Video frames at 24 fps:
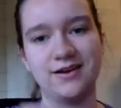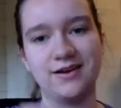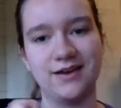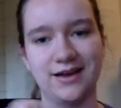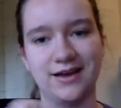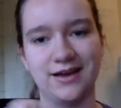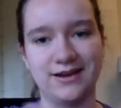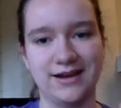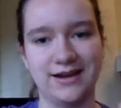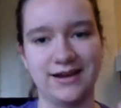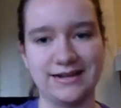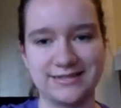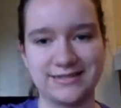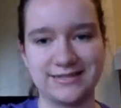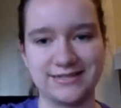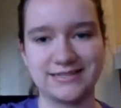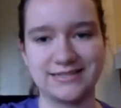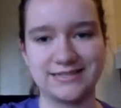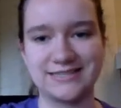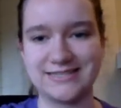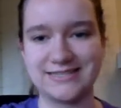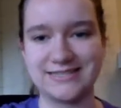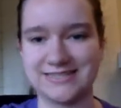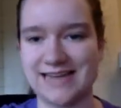a nice
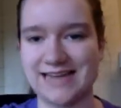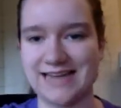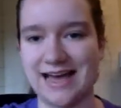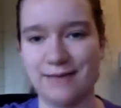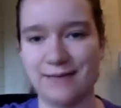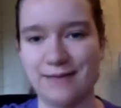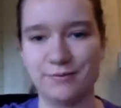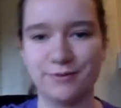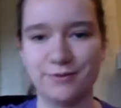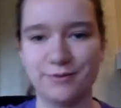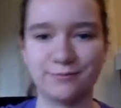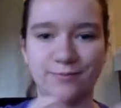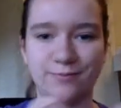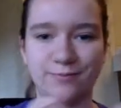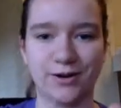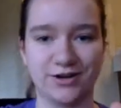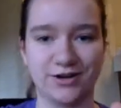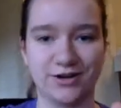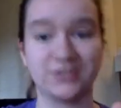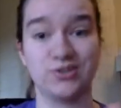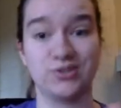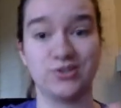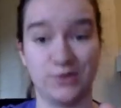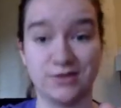stab mark
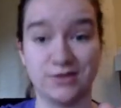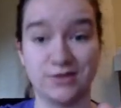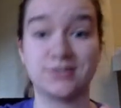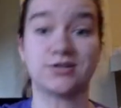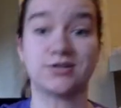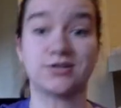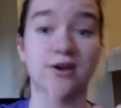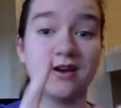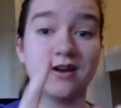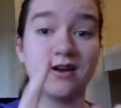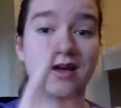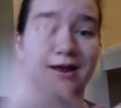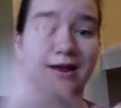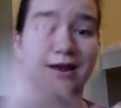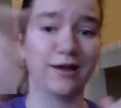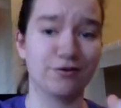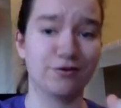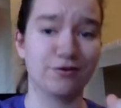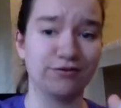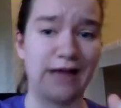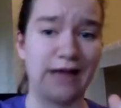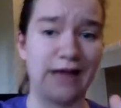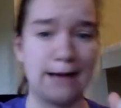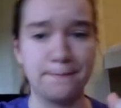so you can start cutting a
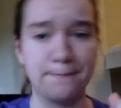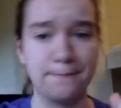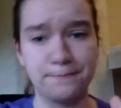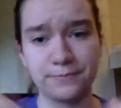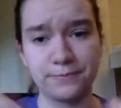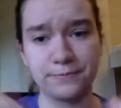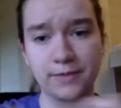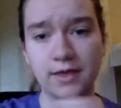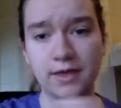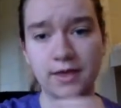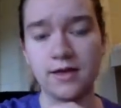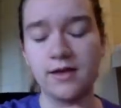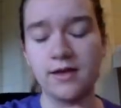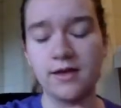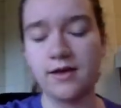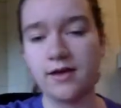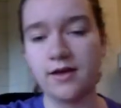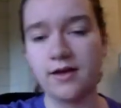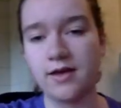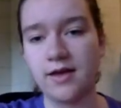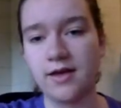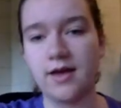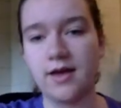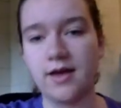flap.
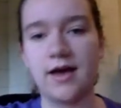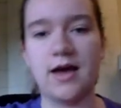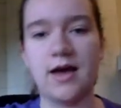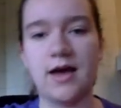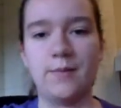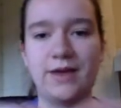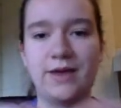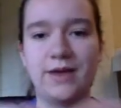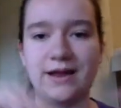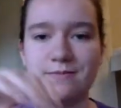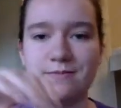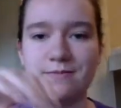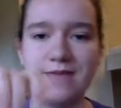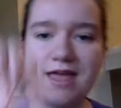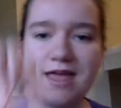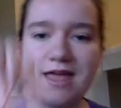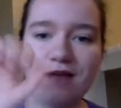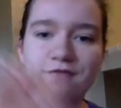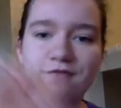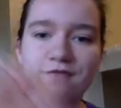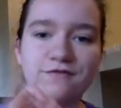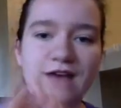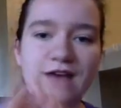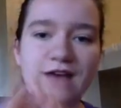And I made
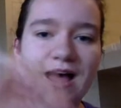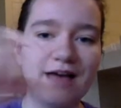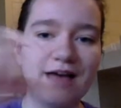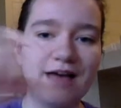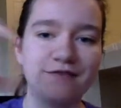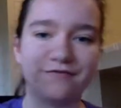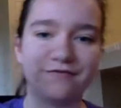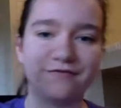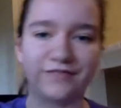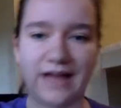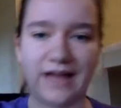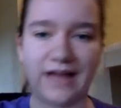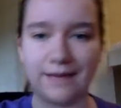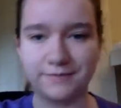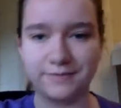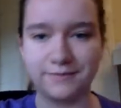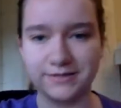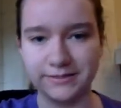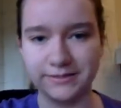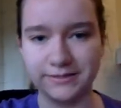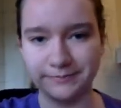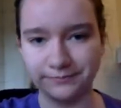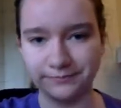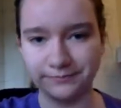5
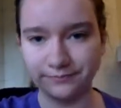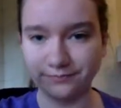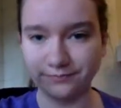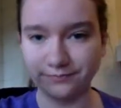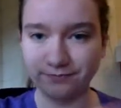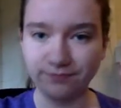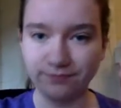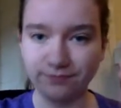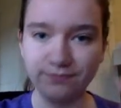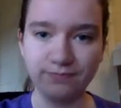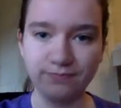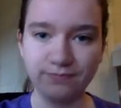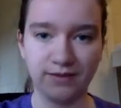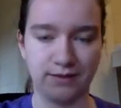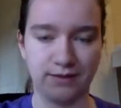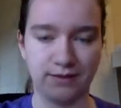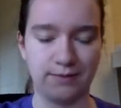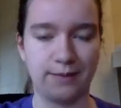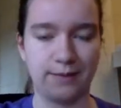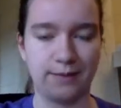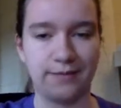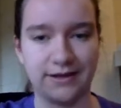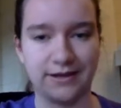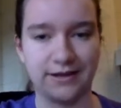flaps in my
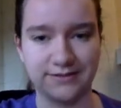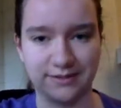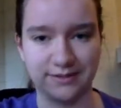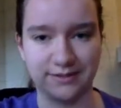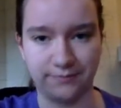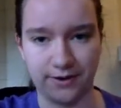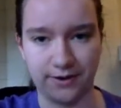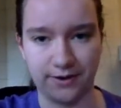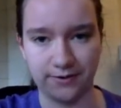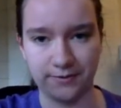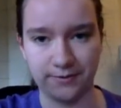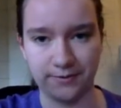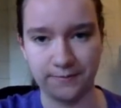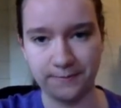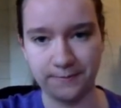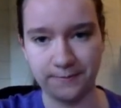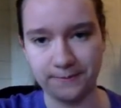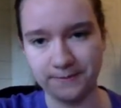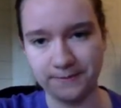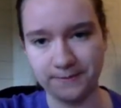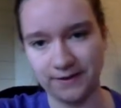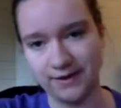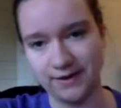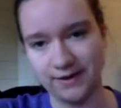plastic bottle,
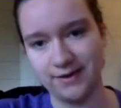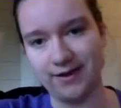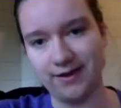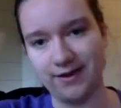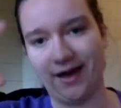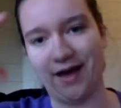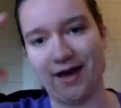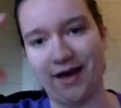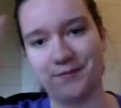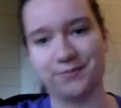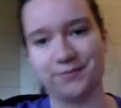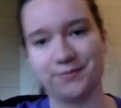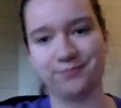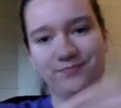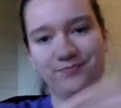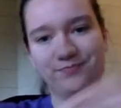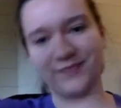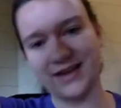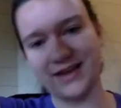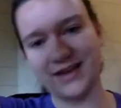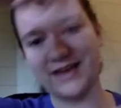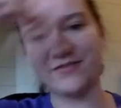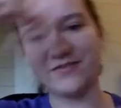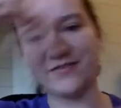kind
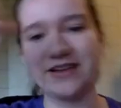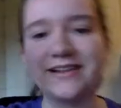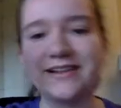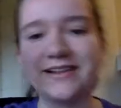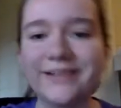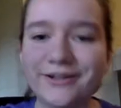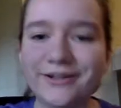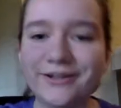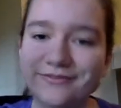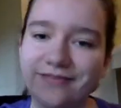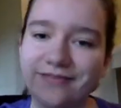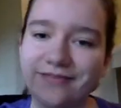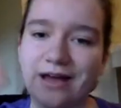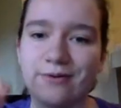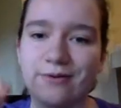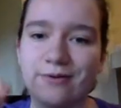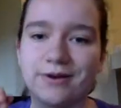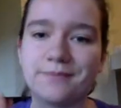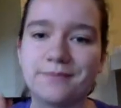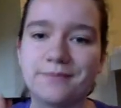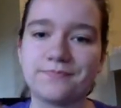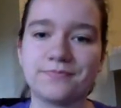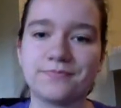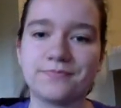of like a little flower.
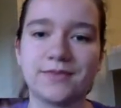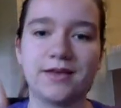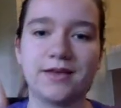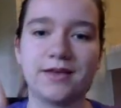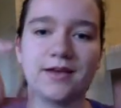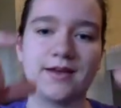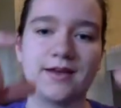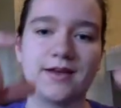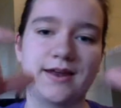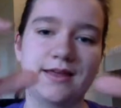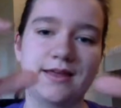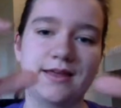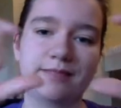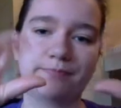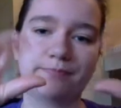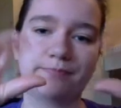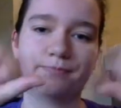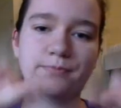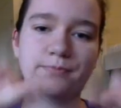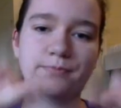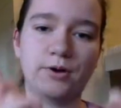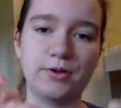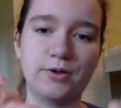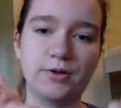And I
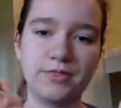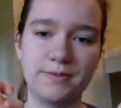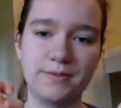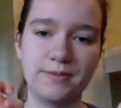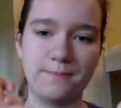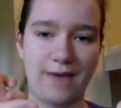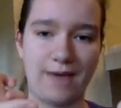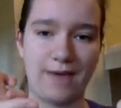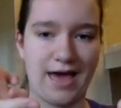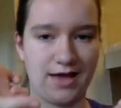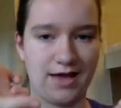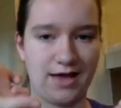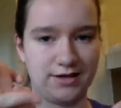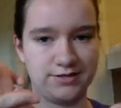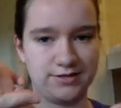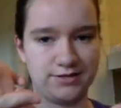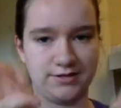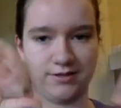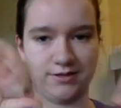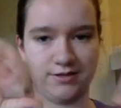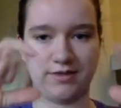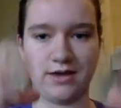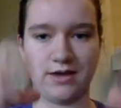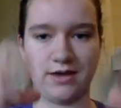pulled them back so
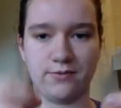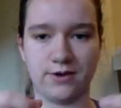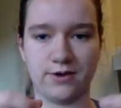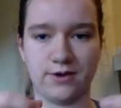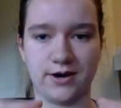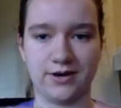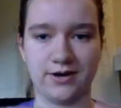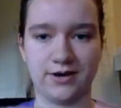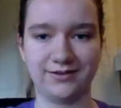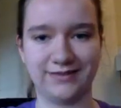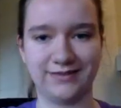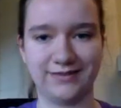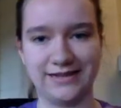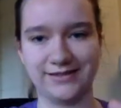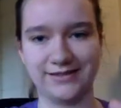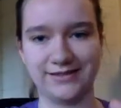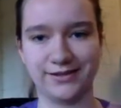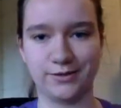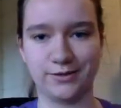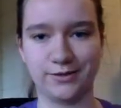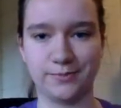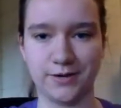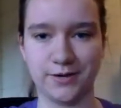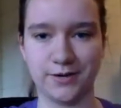that they were like little
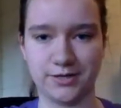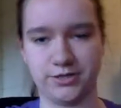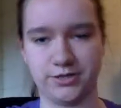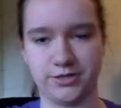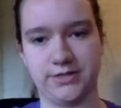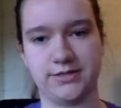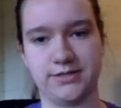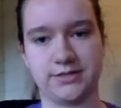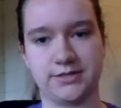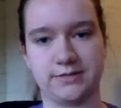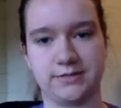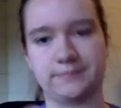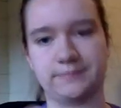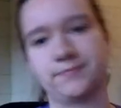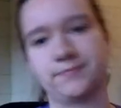perches